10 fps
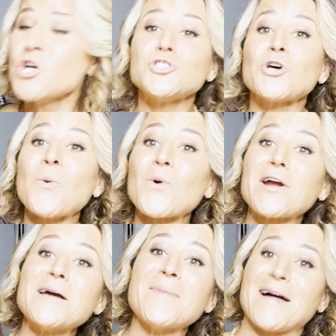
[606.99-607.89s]
Don't
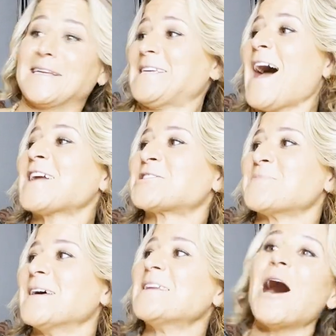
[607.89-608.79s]
worry about
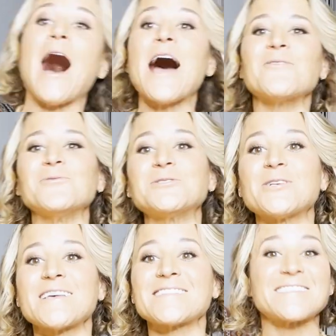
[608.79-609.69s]
attachment. I will
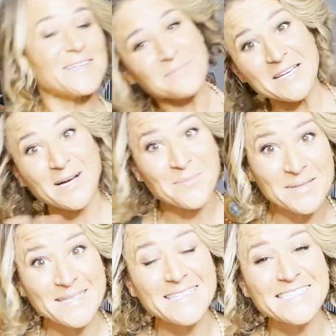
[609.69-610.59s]
just be
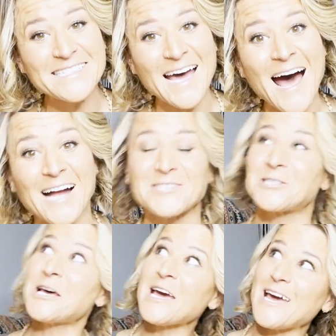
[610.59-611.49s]
completely
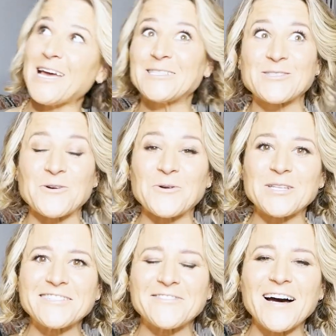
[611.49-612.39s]
detached. It's
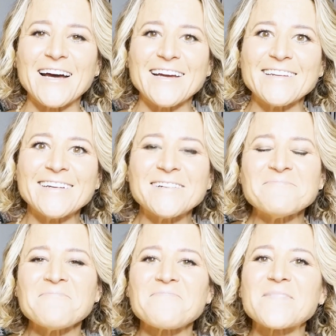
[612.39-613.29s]
totally fine.
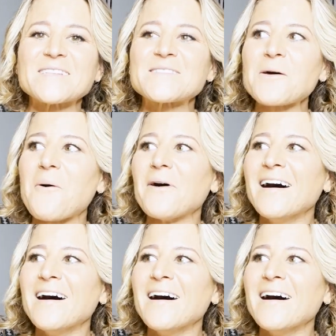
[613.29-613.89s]
So